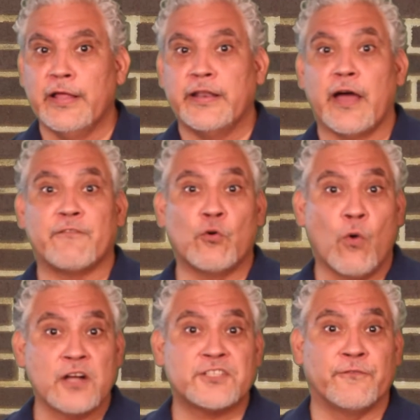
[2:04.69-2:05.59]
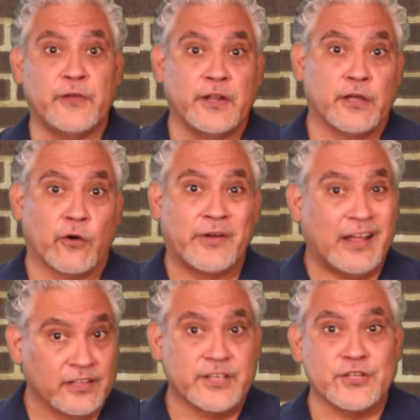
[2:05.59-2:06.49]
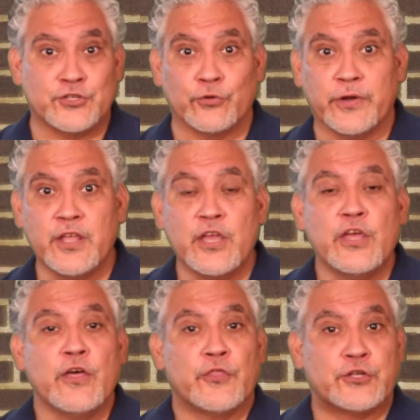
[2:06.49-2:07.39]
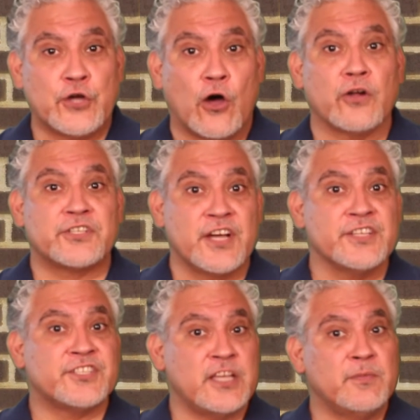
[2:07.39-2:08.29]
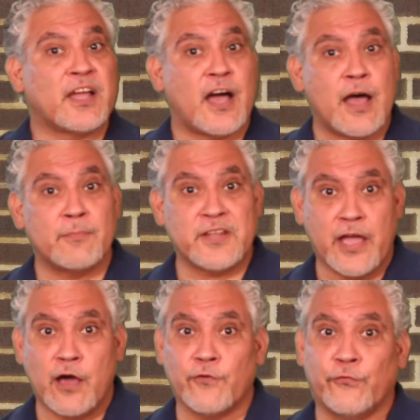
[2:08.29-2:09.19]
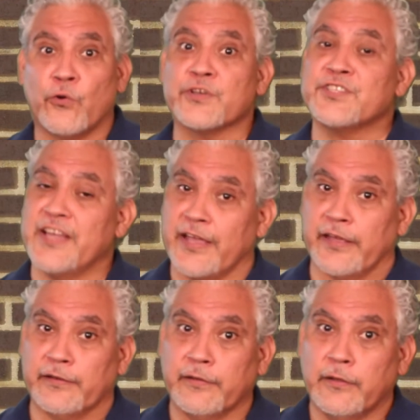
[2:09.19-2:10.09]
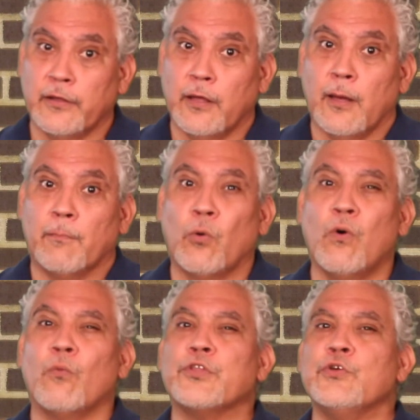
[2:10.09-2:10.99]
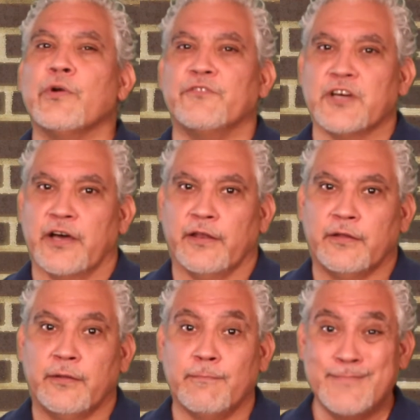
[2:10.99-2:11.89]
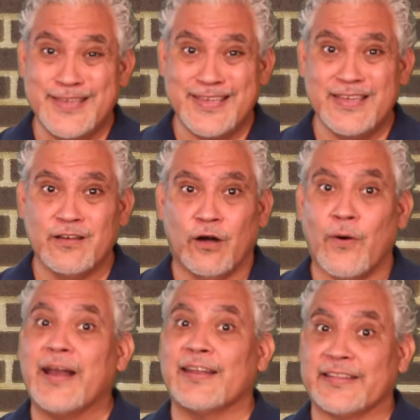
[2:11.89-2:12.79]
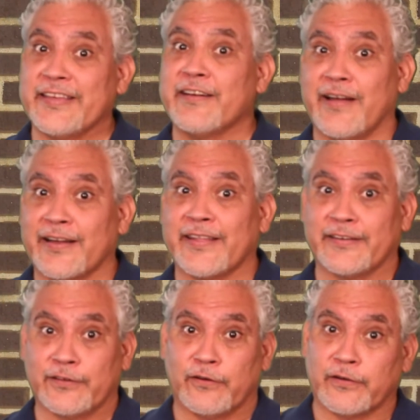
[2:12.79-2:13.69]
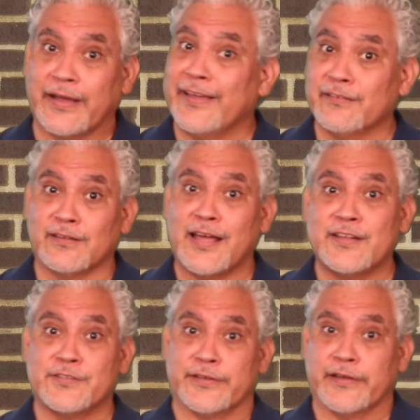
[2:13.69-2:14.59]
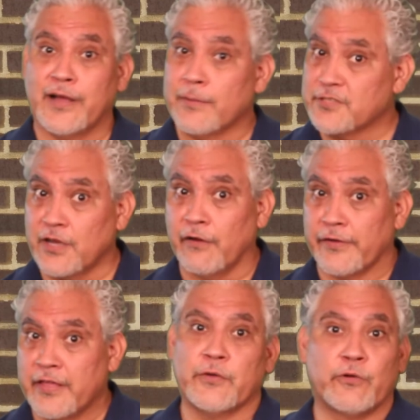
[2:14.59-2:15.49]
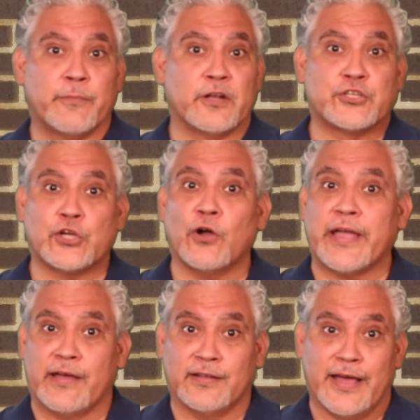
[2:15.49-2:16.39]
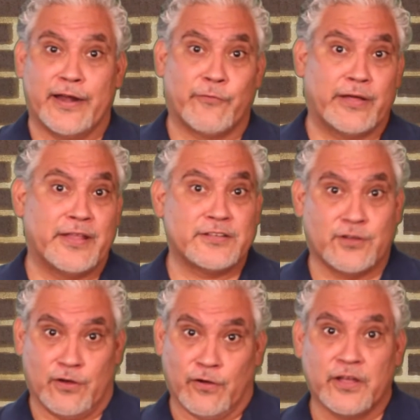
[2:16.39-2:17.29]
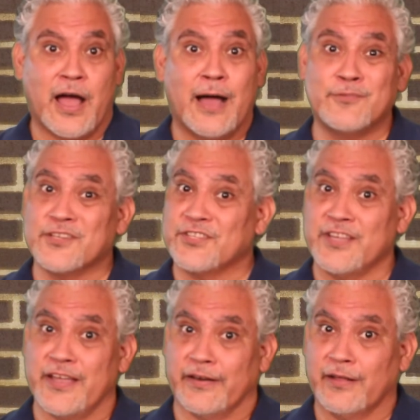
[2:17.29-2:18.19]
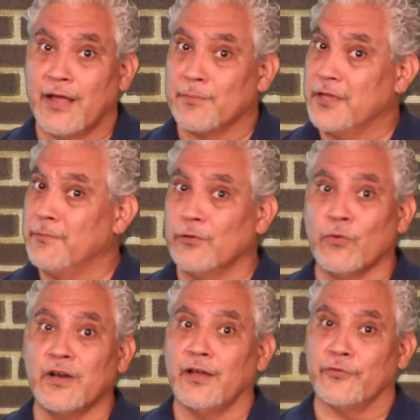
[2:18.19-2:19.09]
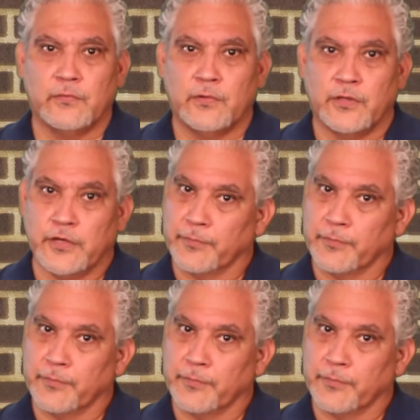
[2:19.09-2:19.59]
Now, if you watch the video, and I'll link you to it, the dog does seem to calm down for a second. But what would you have done? Me? Oh, I'd have let the air out of that dog. I ain't gonna lie to you. I'm sorry. There would have been a chalk outline around that dog. I'm just saying. I'm keeping it 100.